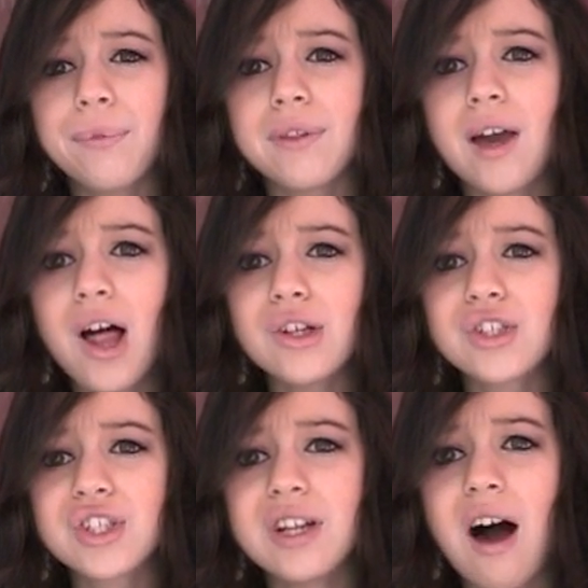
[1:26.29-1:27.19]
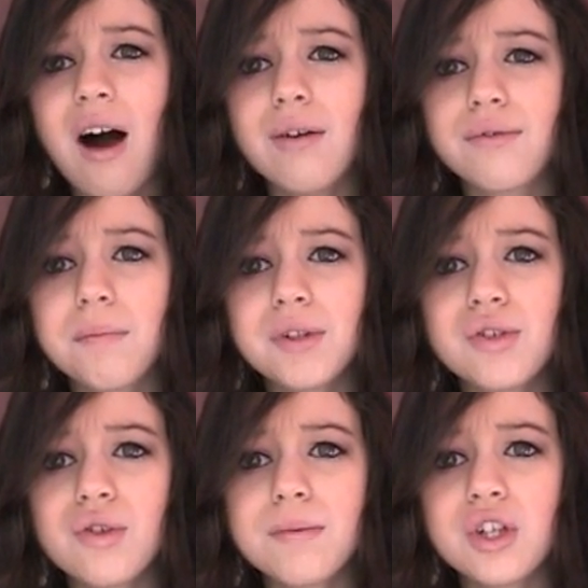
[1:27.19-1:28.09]
colors not from the
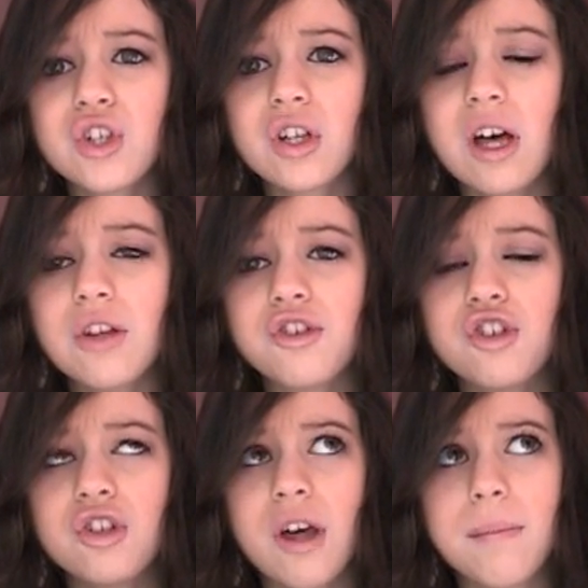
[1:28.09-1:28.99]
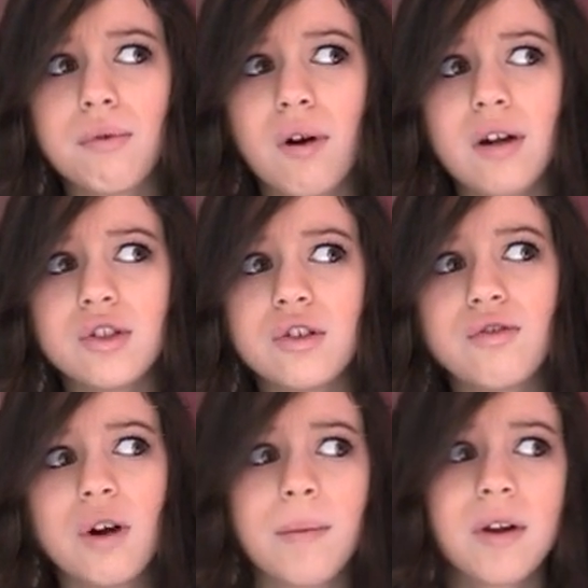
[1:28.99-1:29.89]
To The Beach collection, like bronze or
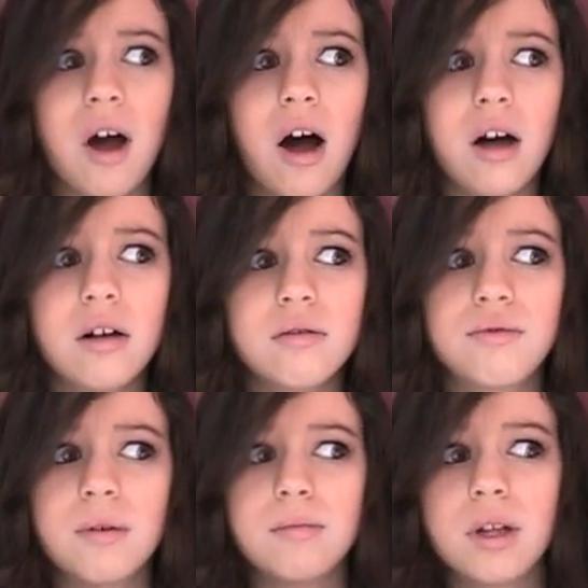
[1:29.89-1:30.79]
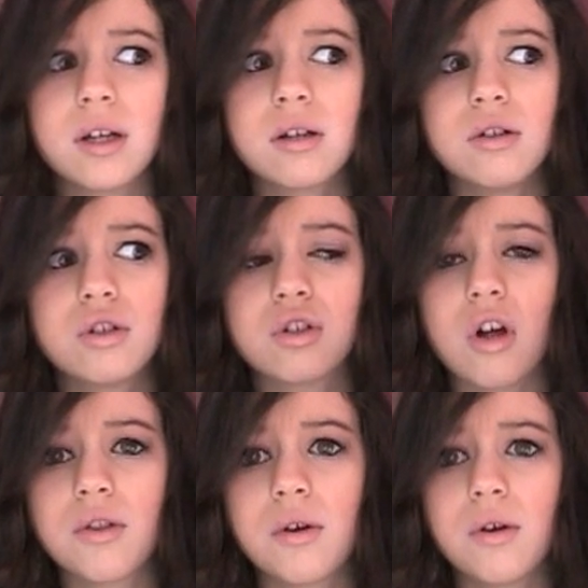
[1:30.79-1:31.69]
from the not from like just
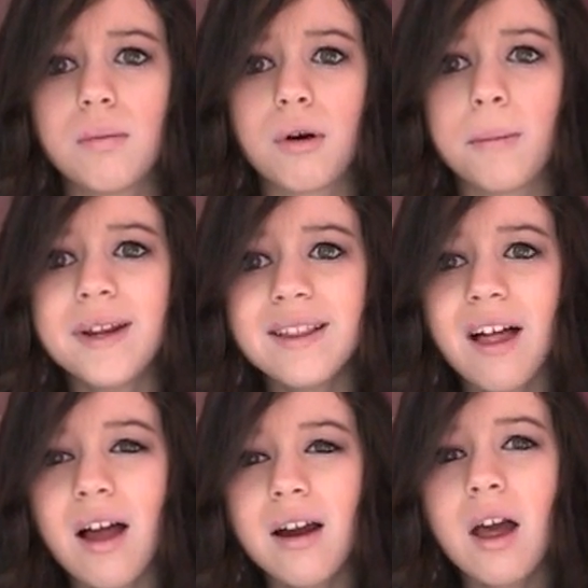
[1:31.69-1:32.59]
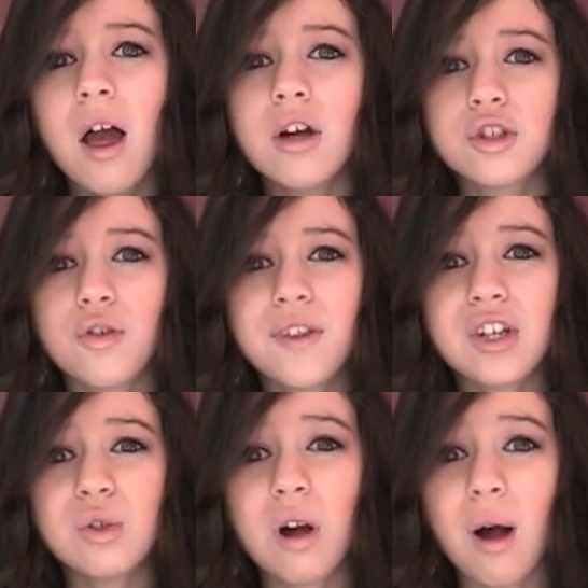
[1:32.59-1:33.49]
on the permanent line. So if they
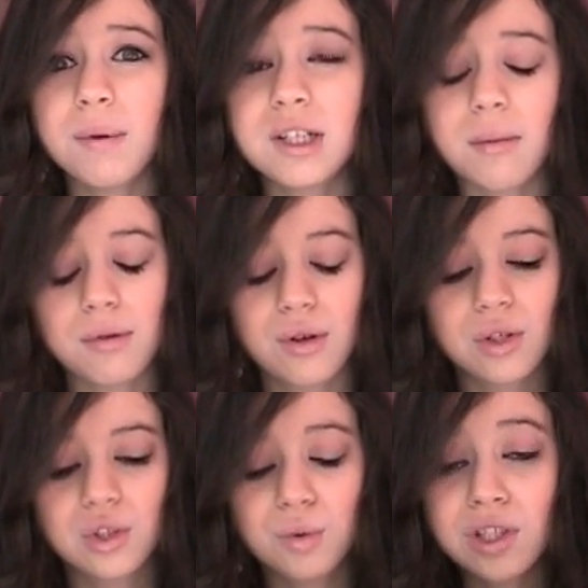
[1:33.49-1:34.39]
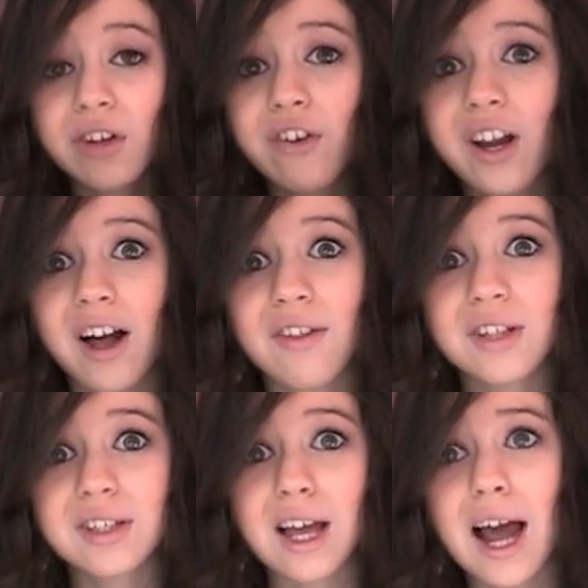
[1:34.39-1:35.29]
do, comment down below because once I run out of
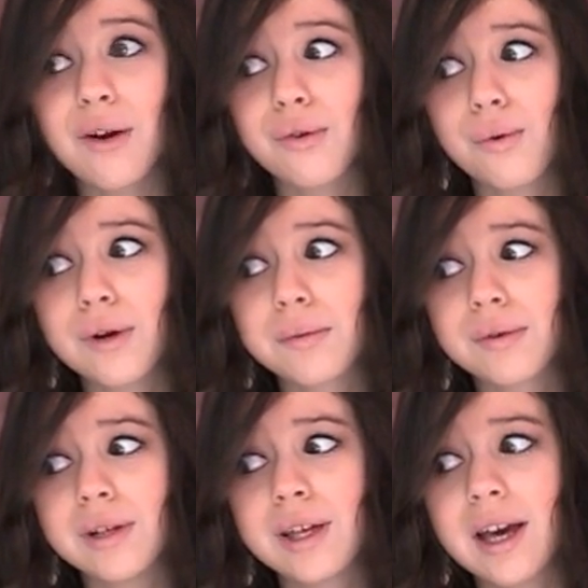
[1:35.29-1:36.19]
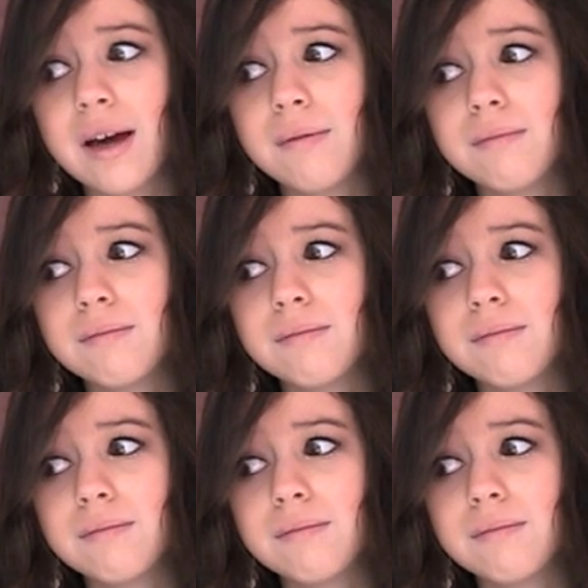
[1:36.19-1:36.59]
this, I don't know what I'm gonna get